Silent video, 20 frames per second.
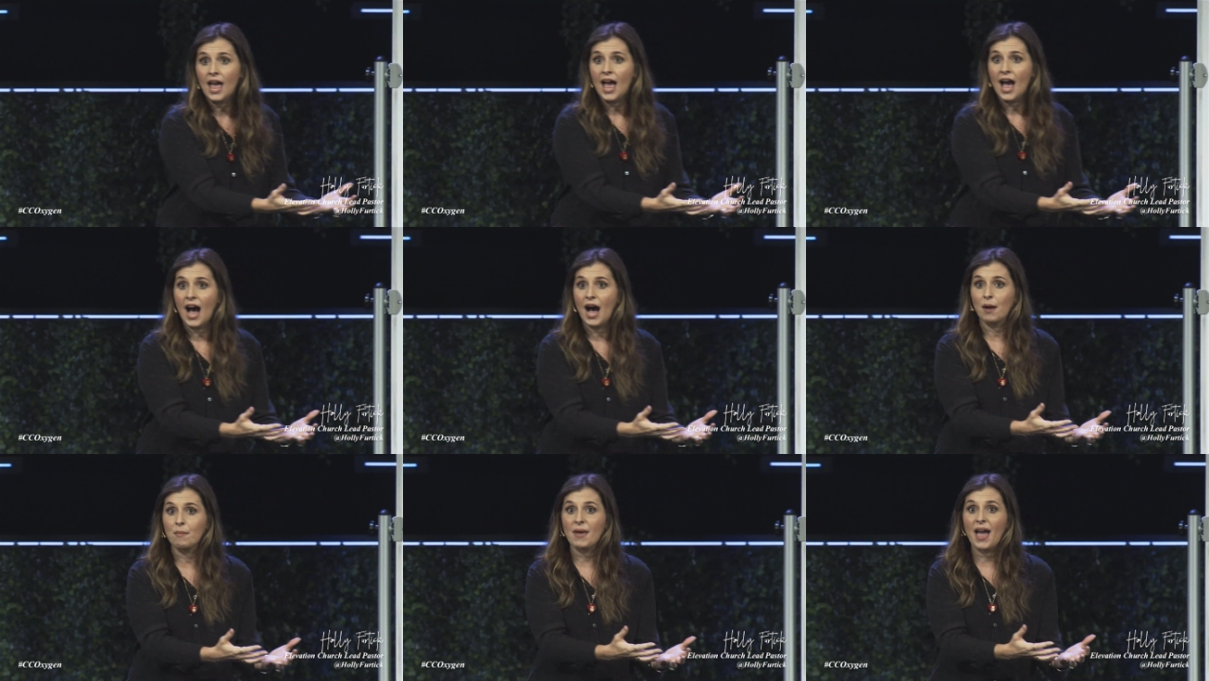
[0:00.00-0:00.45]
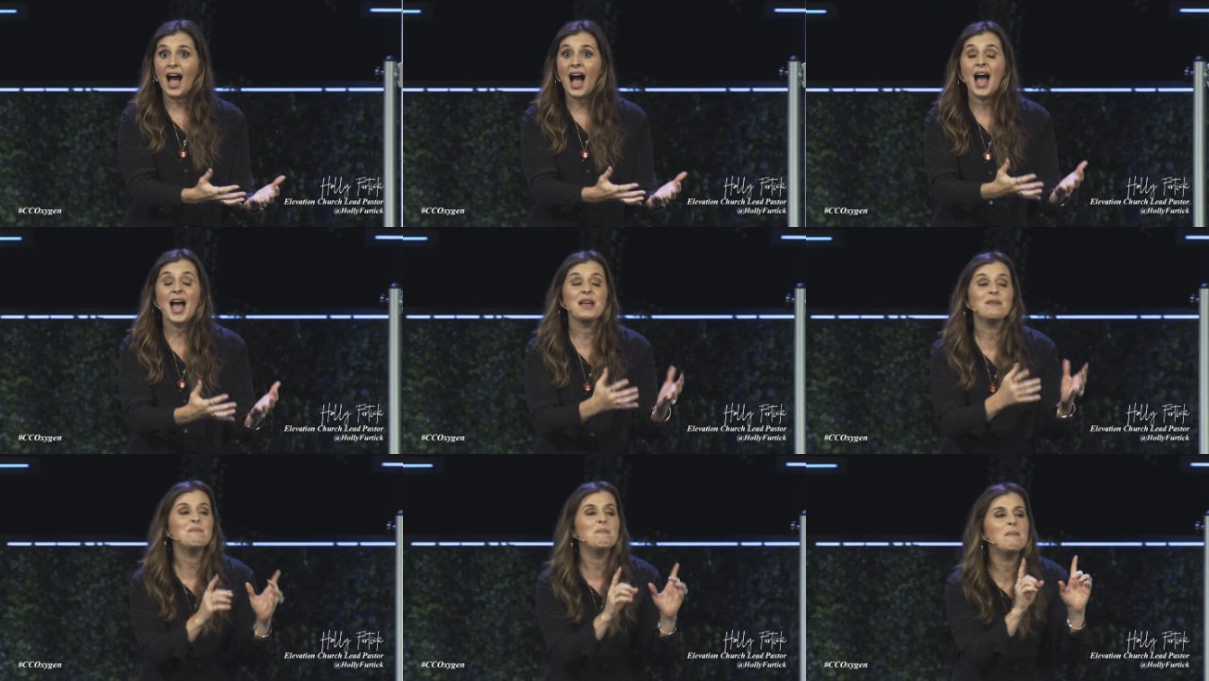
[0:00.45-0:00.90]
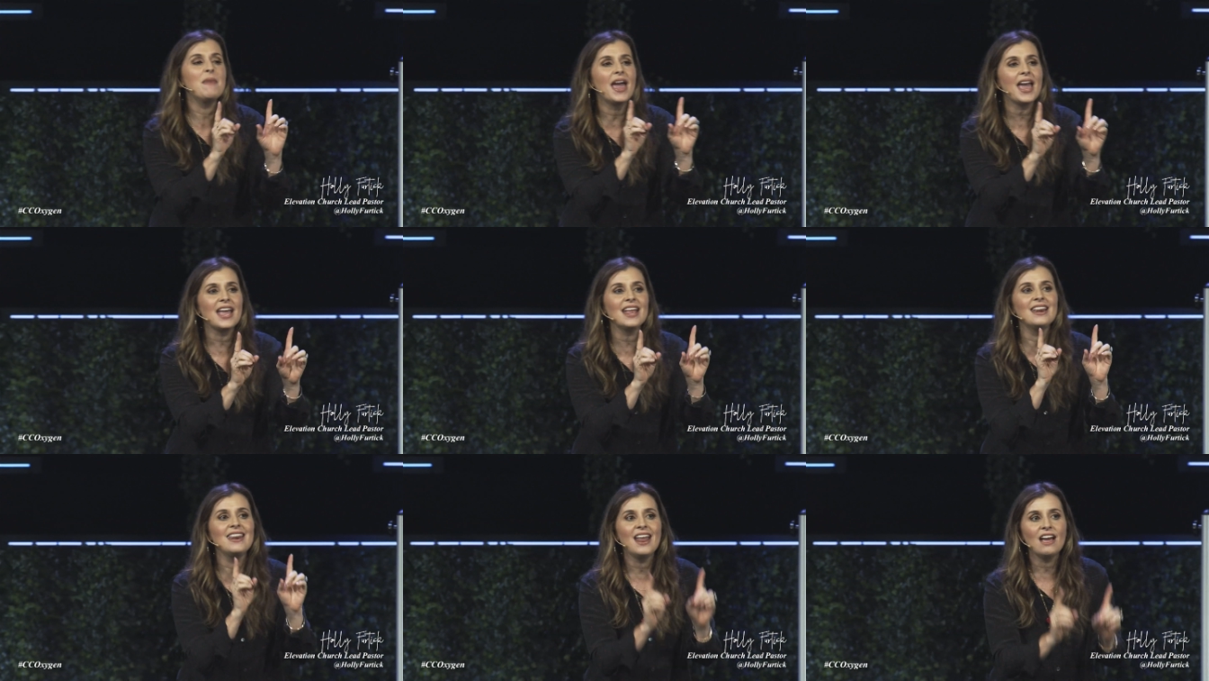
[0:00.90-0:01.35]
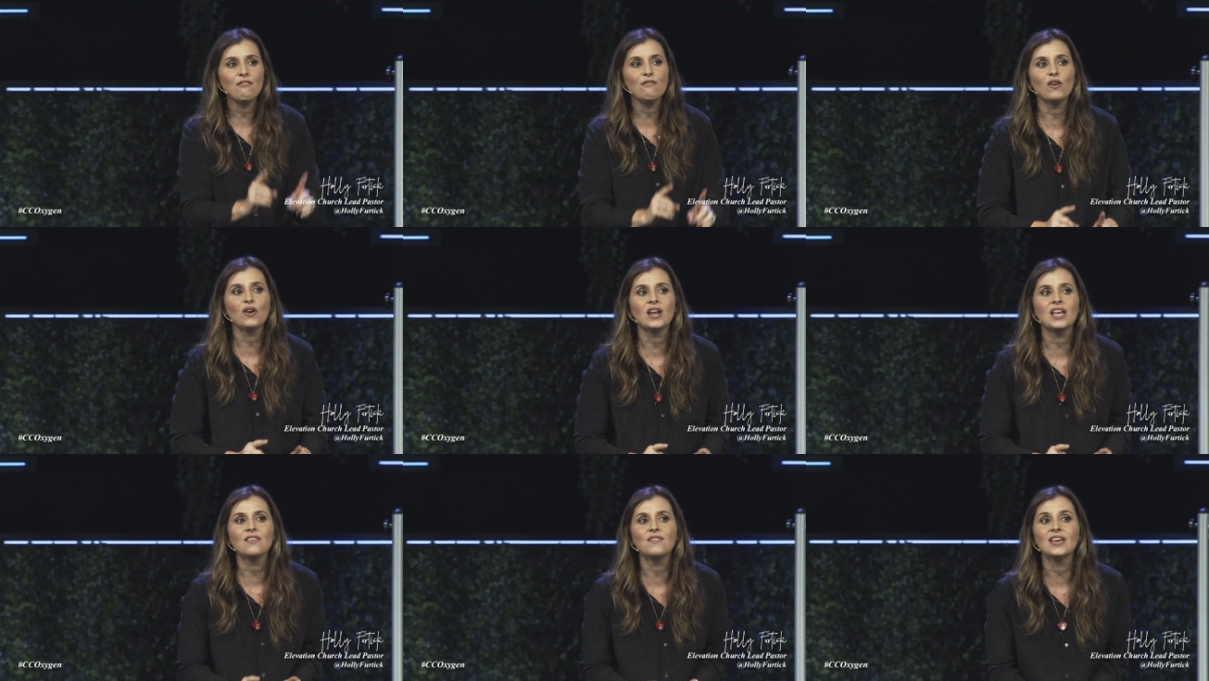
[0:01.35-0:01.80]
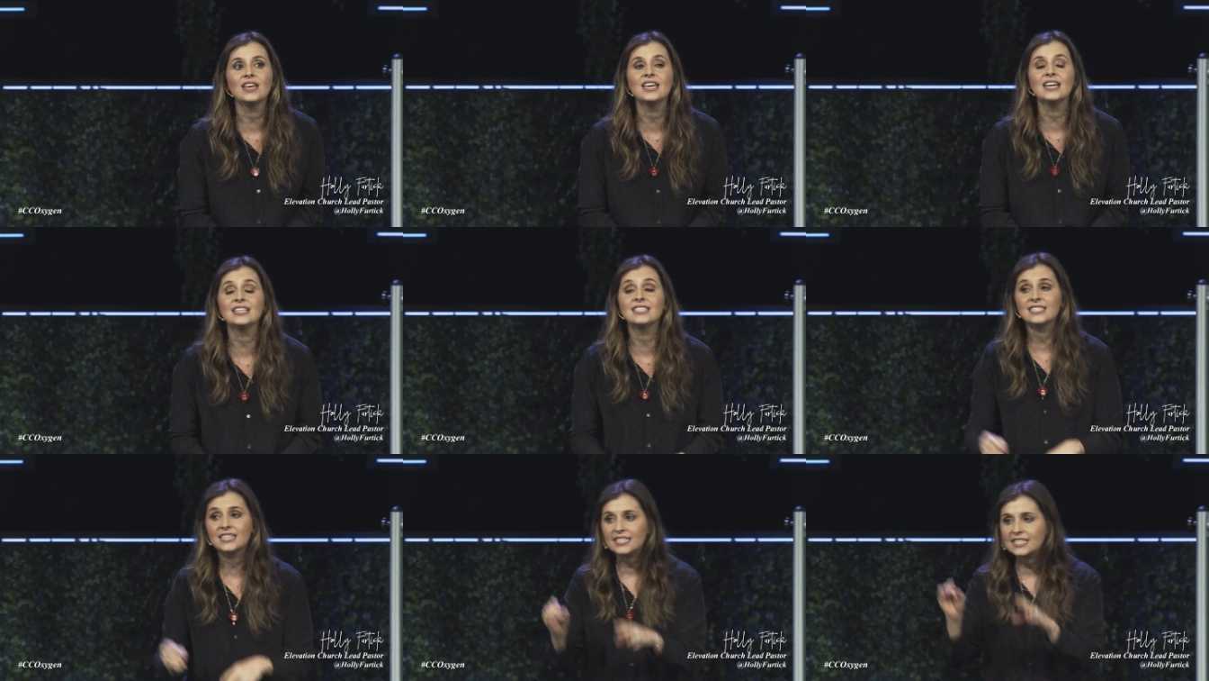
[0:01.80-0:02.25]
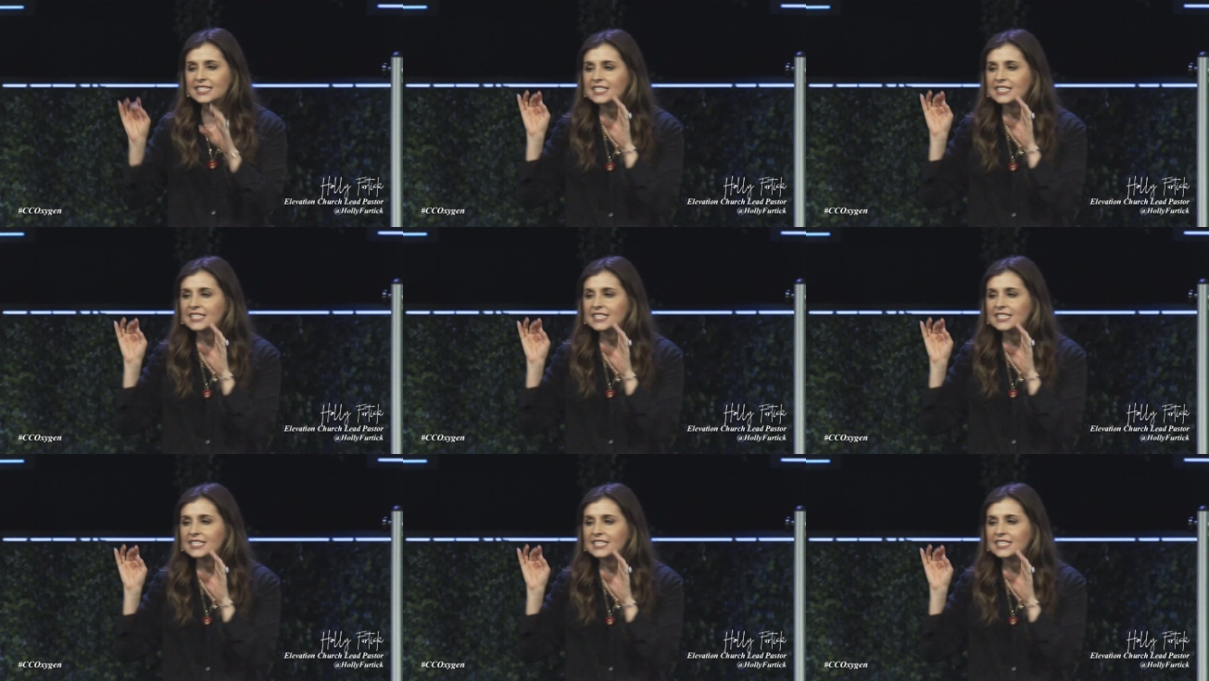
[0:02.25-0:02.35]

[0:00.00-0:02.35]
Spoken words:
I may never even get to